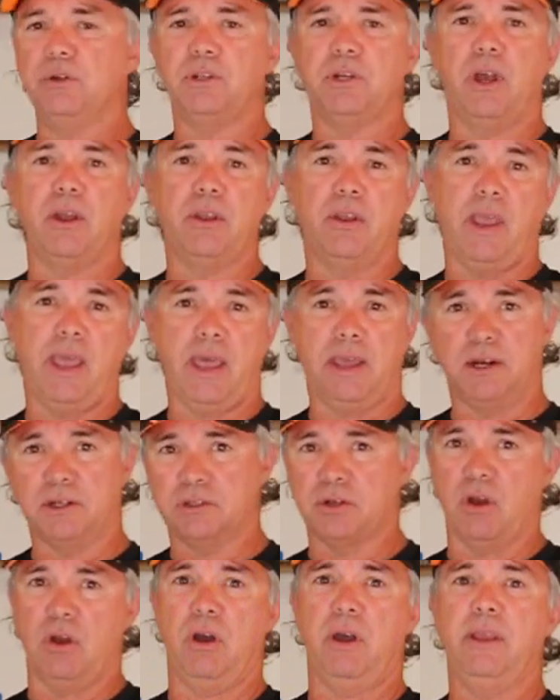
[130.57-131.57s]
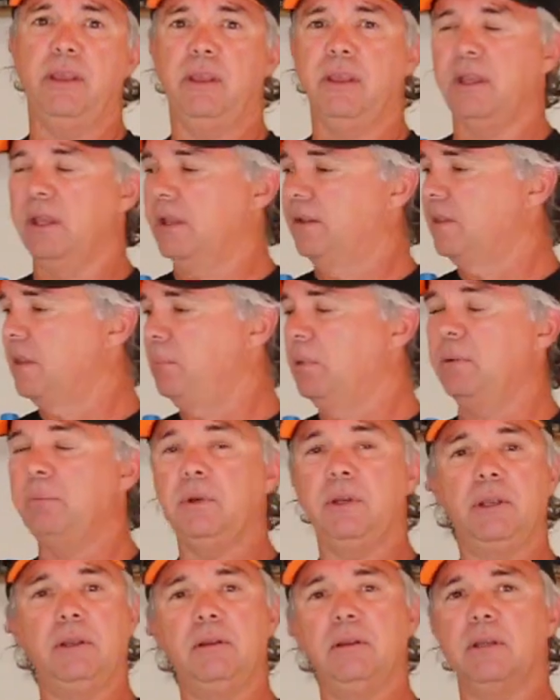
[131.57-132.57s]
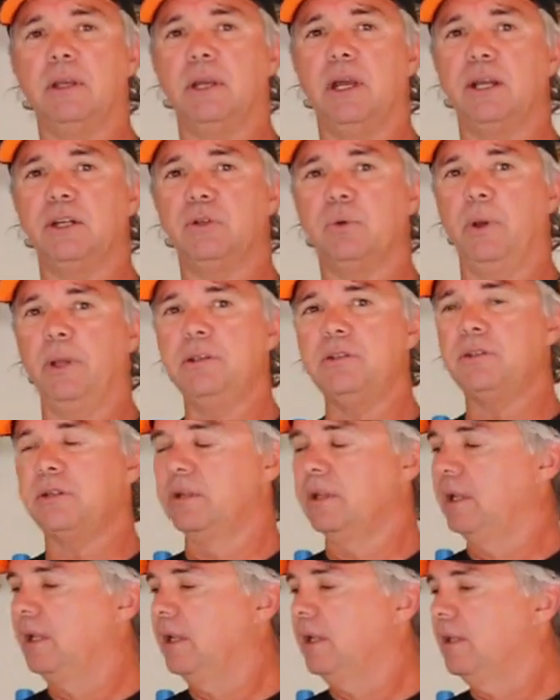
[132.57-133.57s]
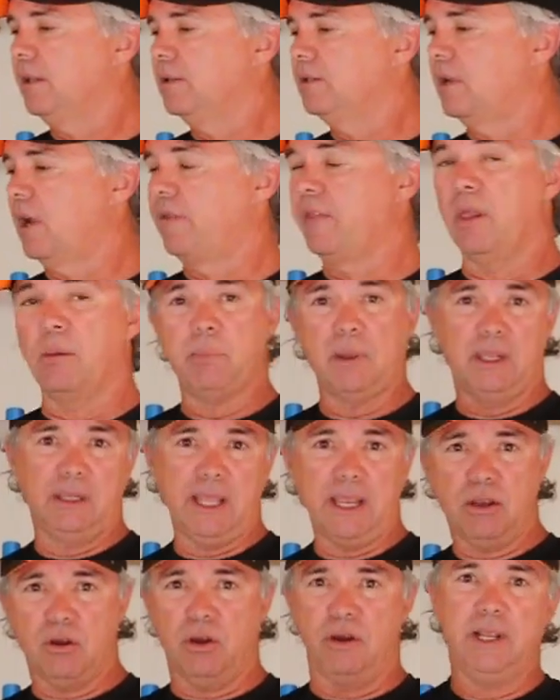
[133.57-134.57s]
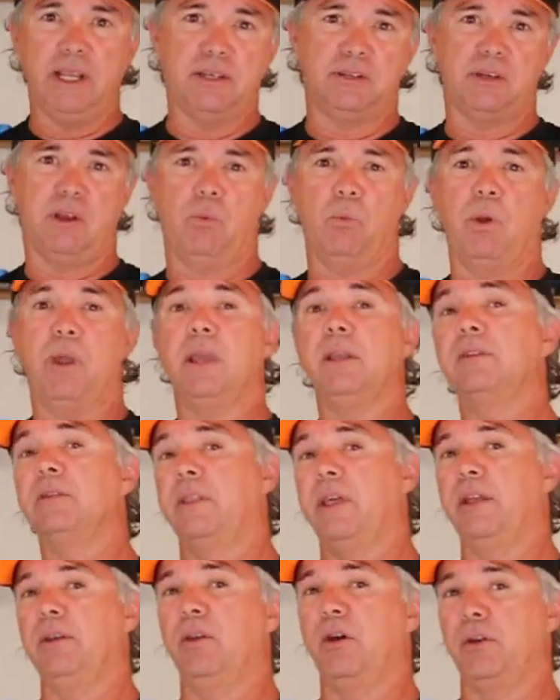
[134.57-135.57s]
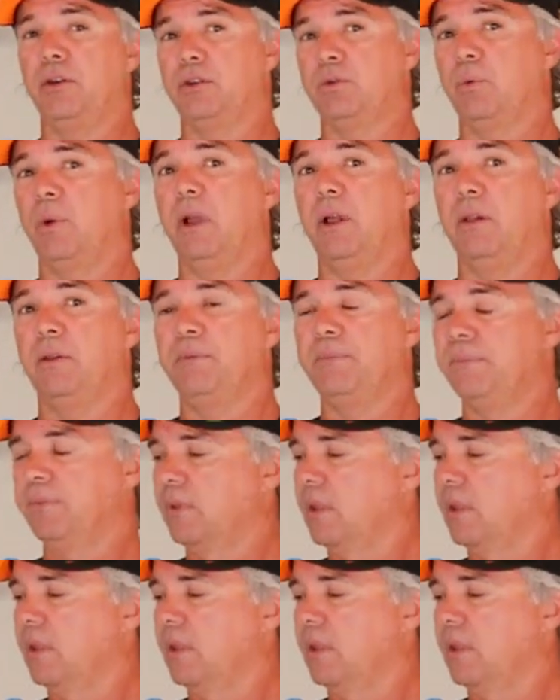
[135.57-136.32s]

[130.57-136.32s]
show you how to tie the bimini twist, so there'll be a link on here somewhere to that knot as well.